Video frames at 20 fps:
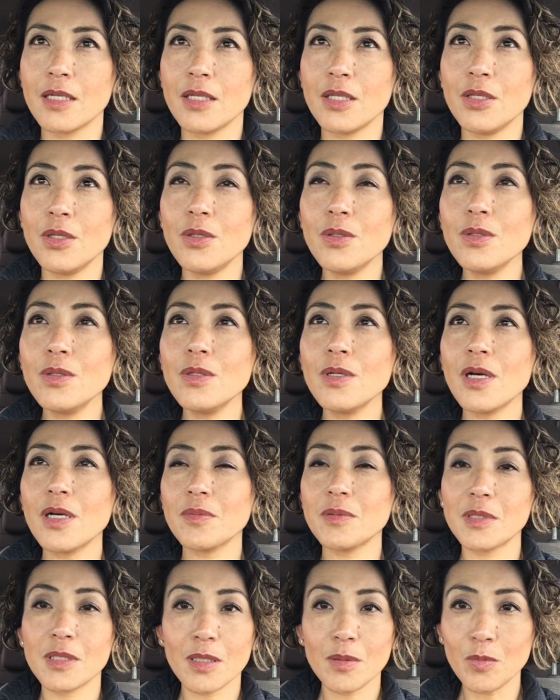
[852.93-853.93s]
you
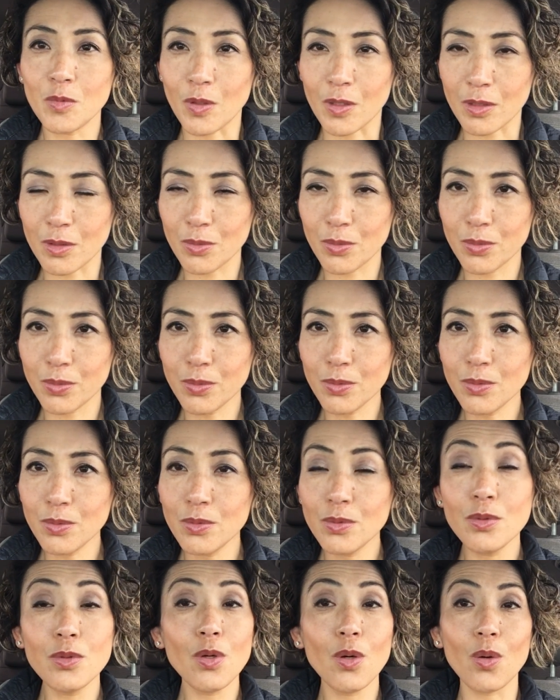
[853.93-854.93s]
have someone
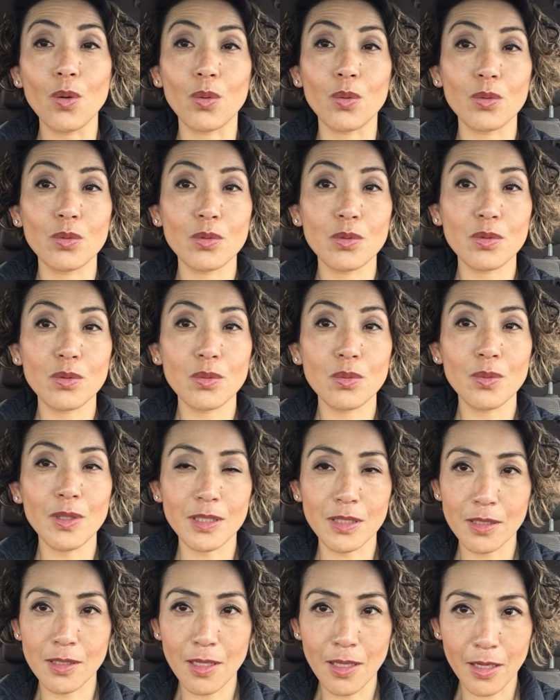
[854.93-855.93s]
who knows
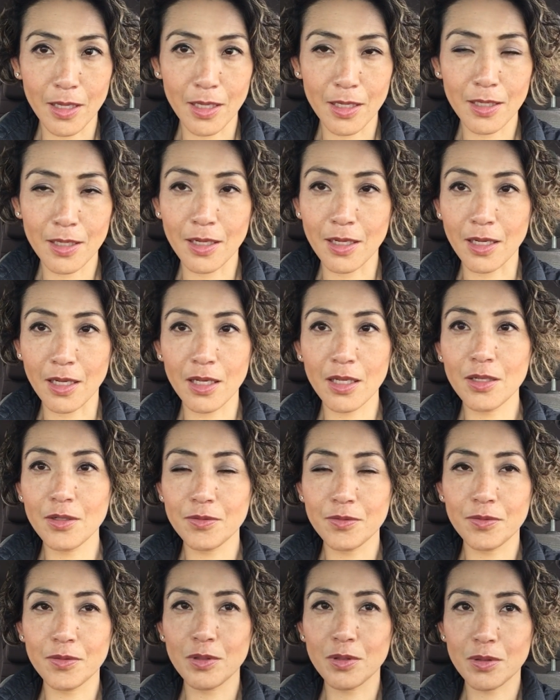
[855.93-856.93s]
what's like ahead
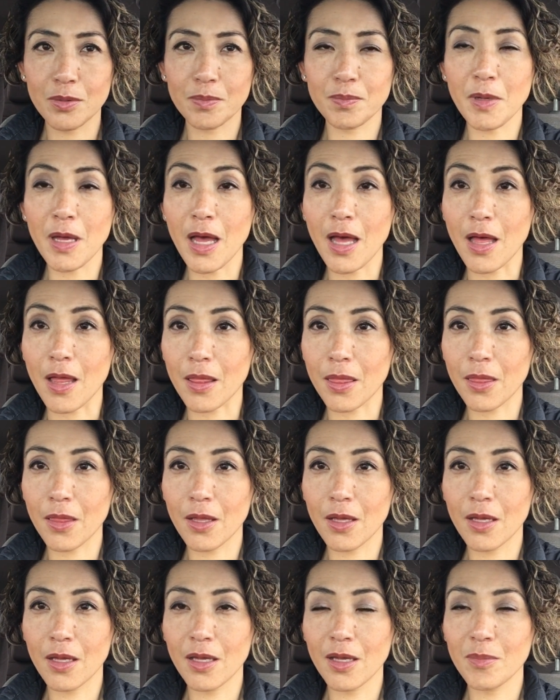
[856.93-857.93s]
of your path,
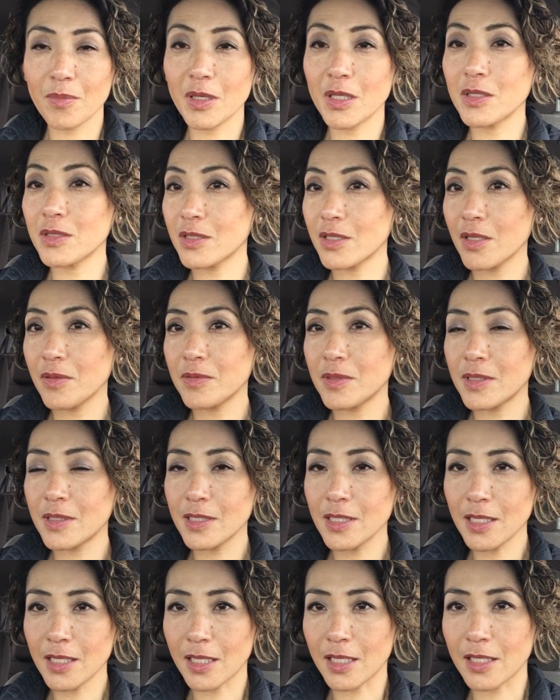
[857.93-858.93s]
because they've
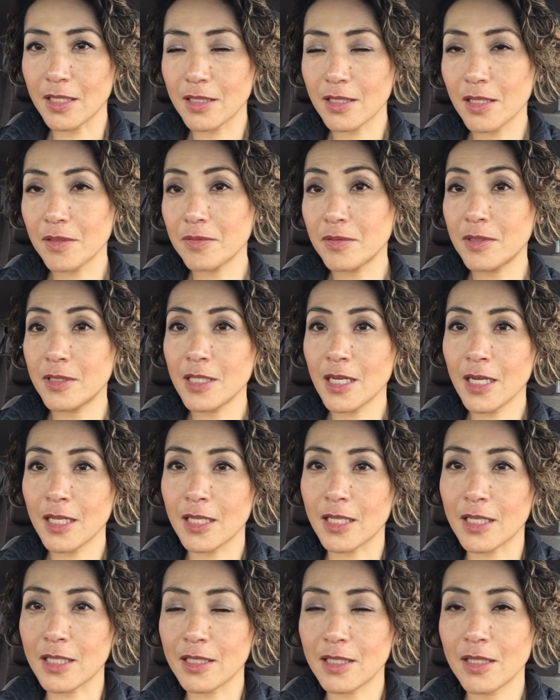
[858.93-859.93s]
seen it, they've done
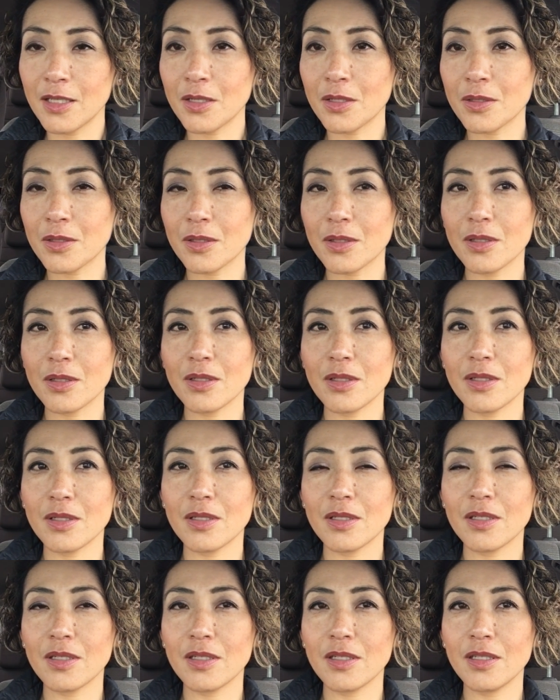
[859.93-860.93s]
it, they're
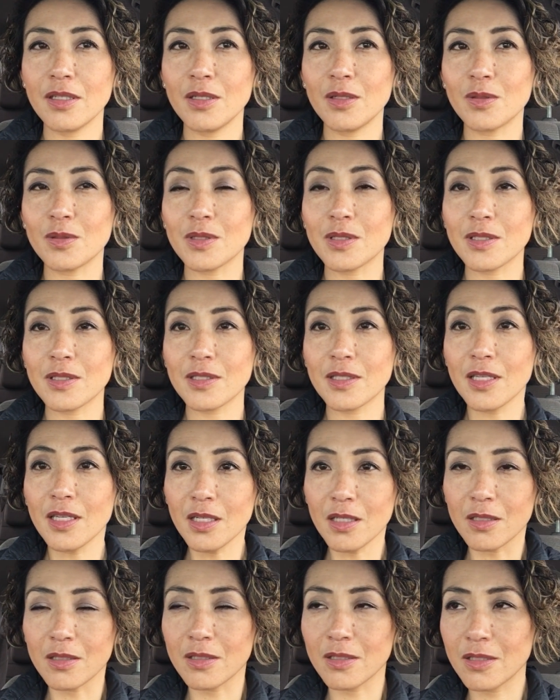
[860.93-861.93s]

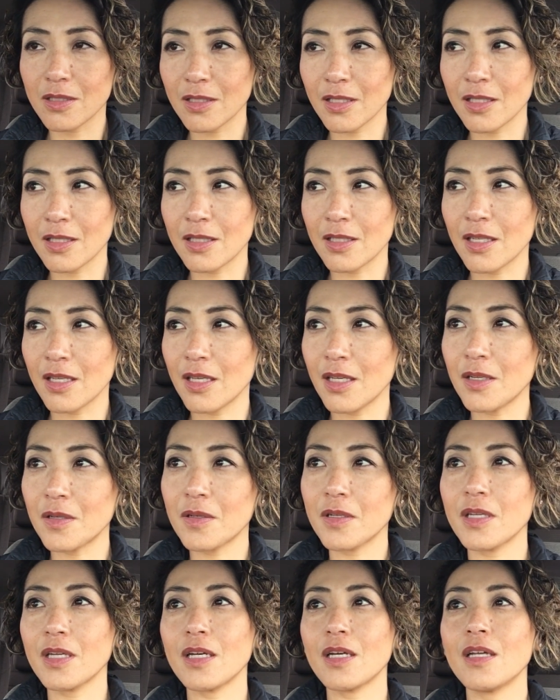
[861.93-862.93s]
skilled in that
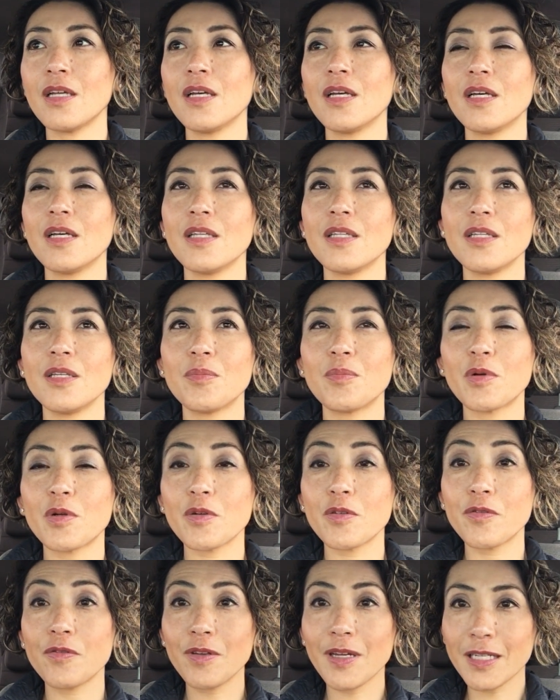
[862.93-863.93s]
area, they
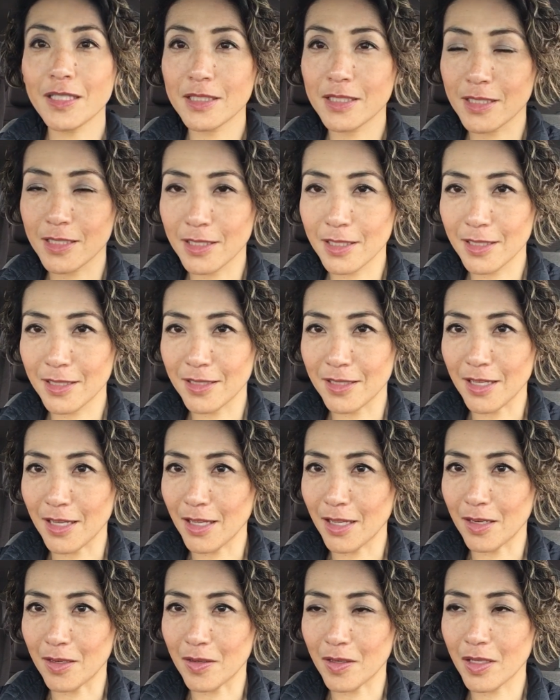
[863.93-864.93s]
perfected in that
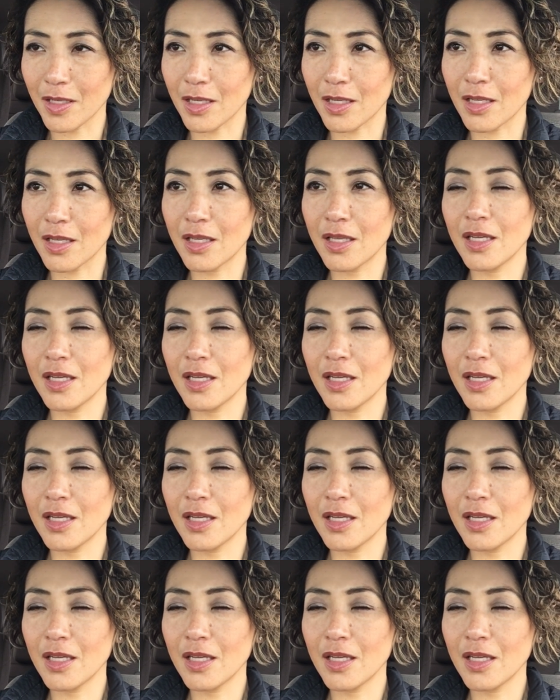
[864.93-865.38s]
area,